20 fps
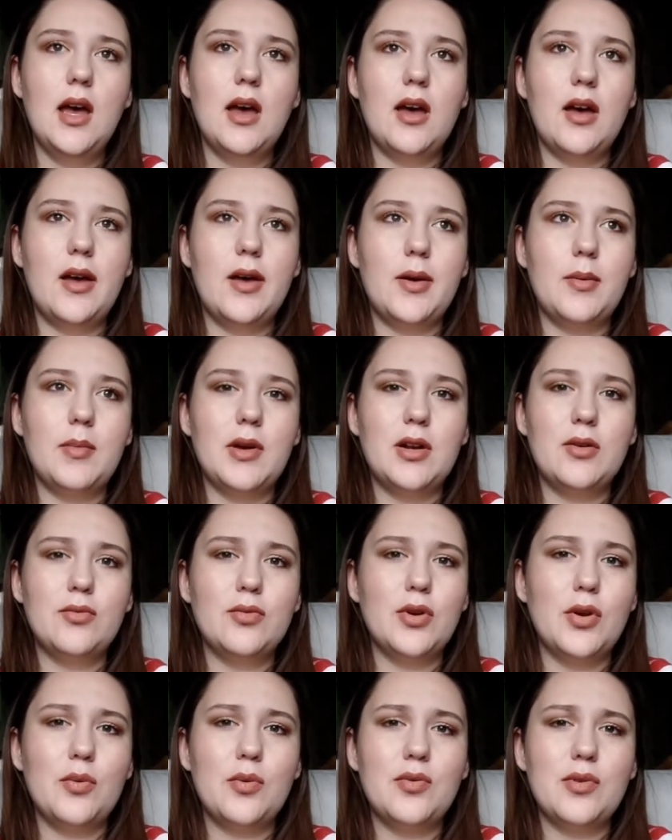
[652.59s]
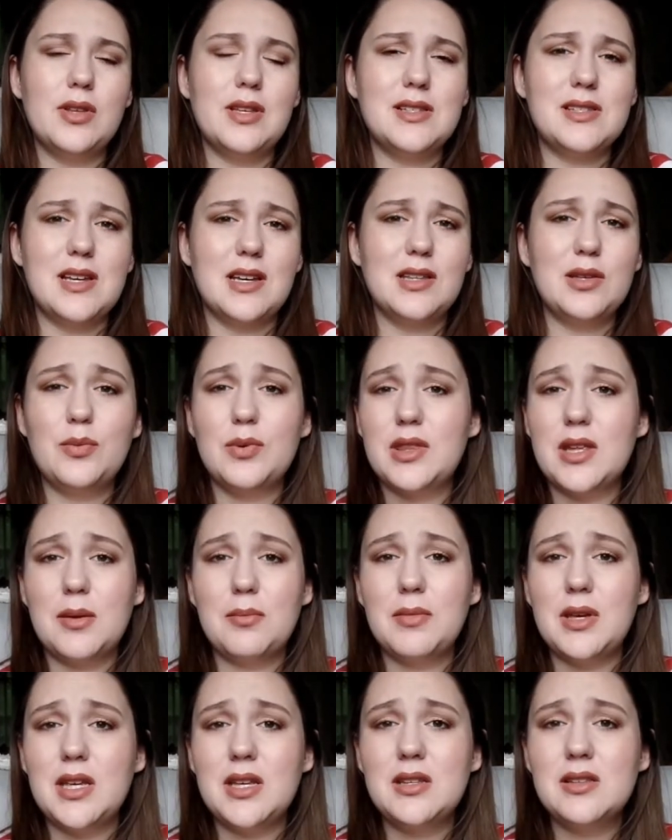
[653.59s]
I don't know exactly what that
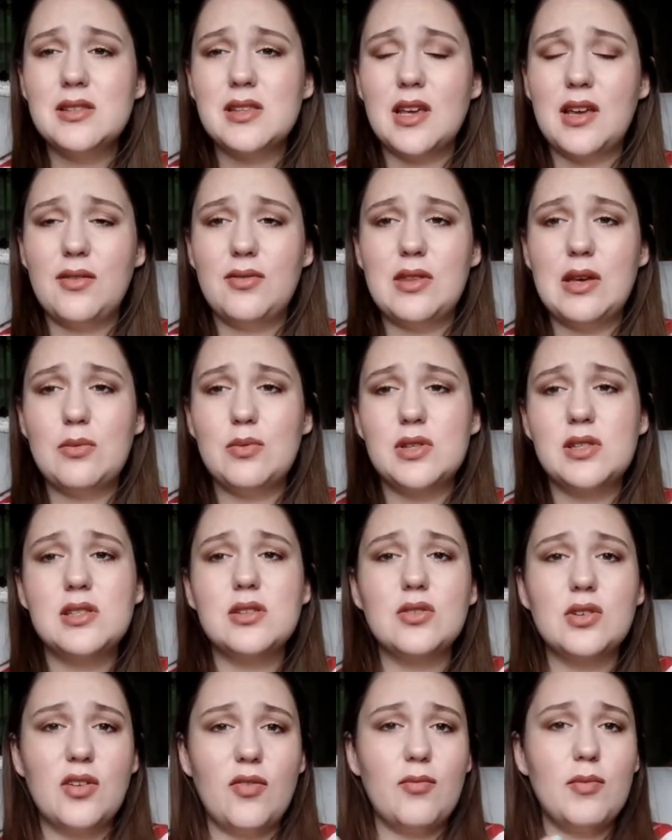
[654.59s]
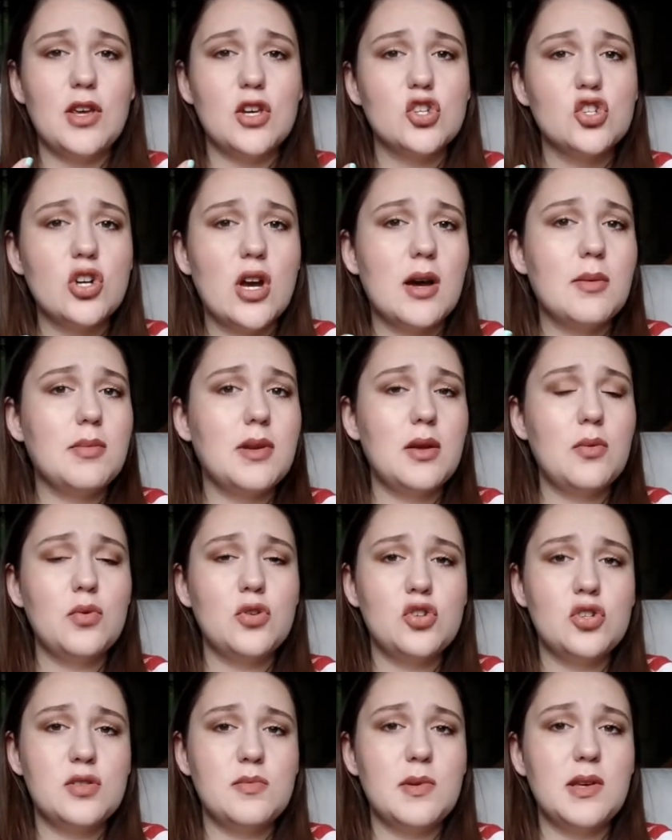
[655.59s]
means, like if they would still give me a shot but it would
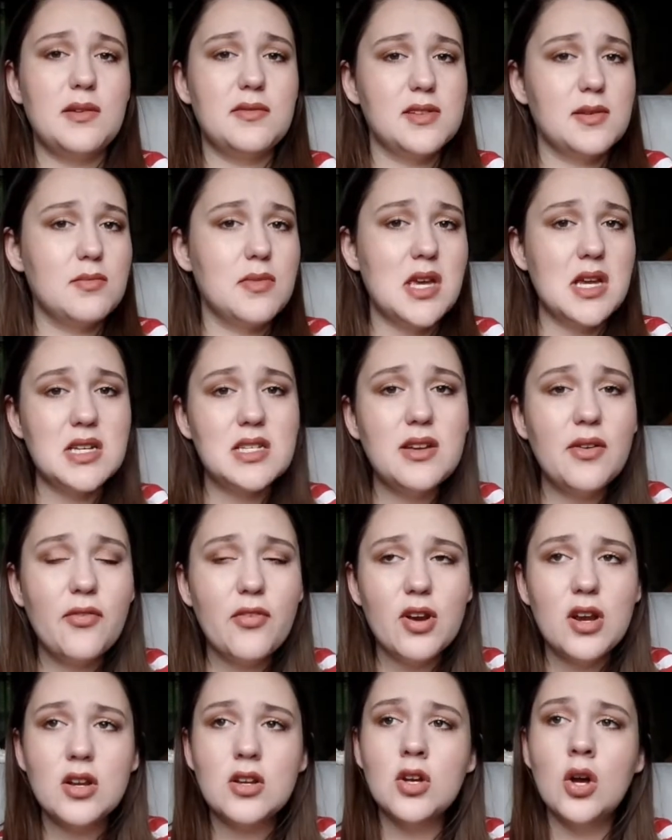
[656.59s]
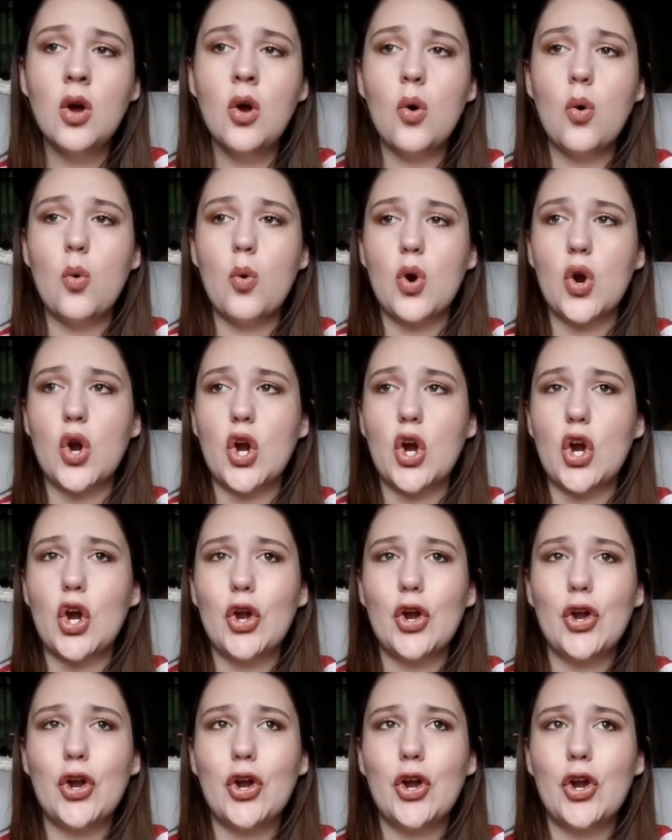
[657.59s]
just be of something different,
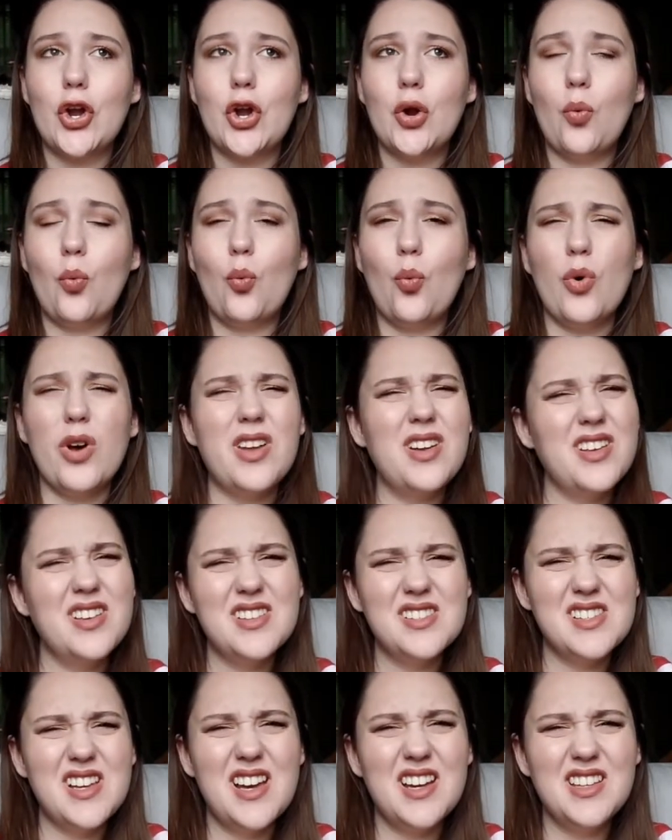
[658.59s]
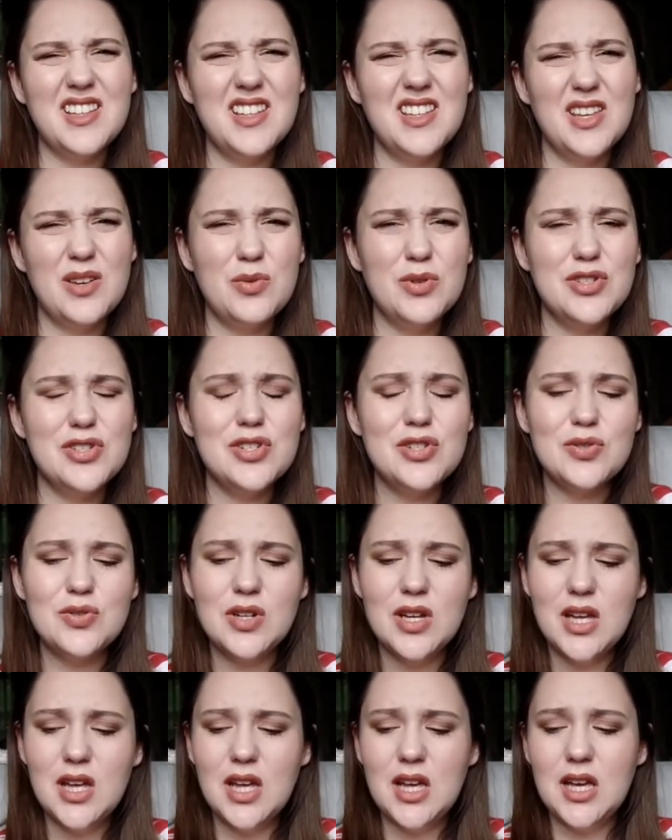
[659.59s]
or what exactly they would do.
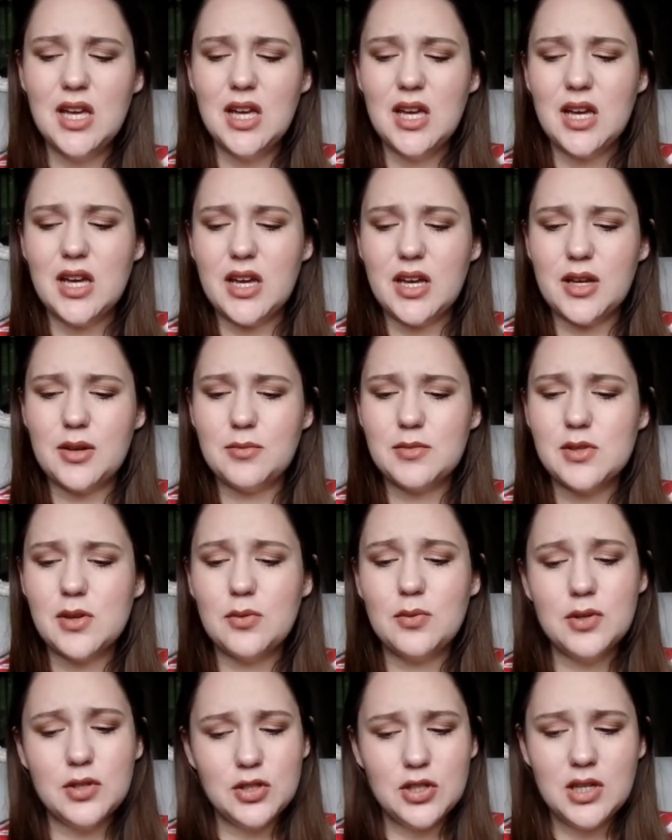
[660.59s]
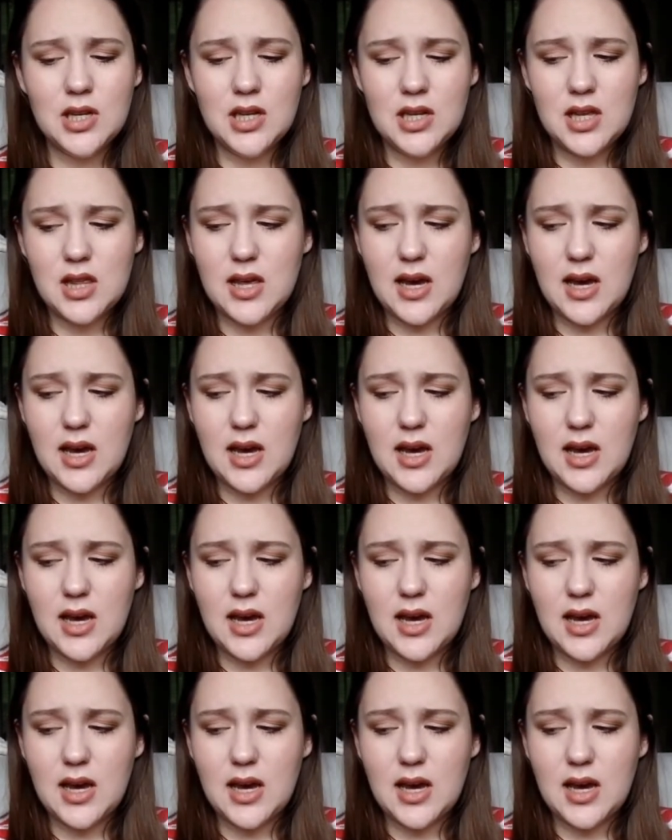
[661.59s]
So I want to look into